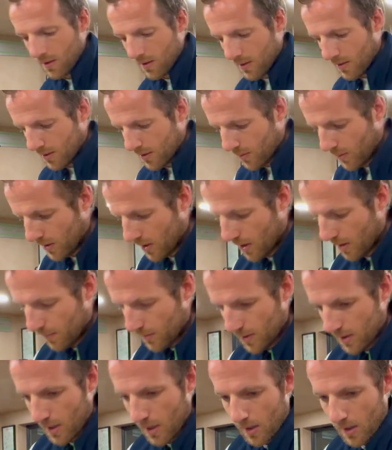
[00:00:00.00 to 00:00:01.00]
So when you come
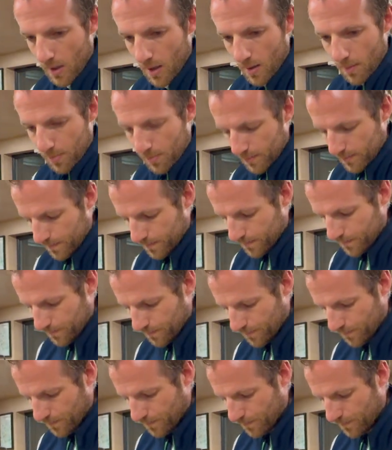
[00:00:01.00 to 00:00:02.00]
to set it up,
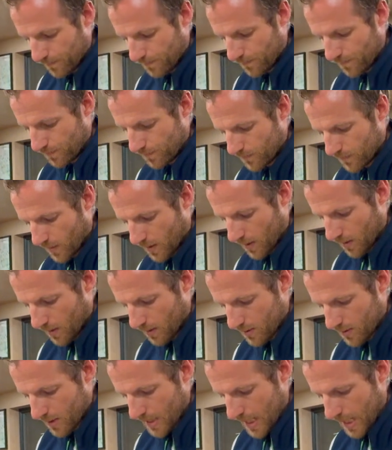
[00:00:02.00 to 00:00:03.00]

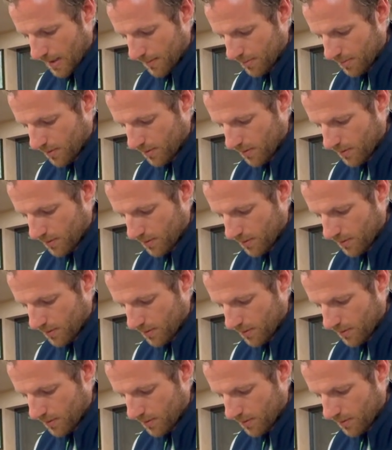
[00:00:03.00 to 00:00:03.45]
this tab,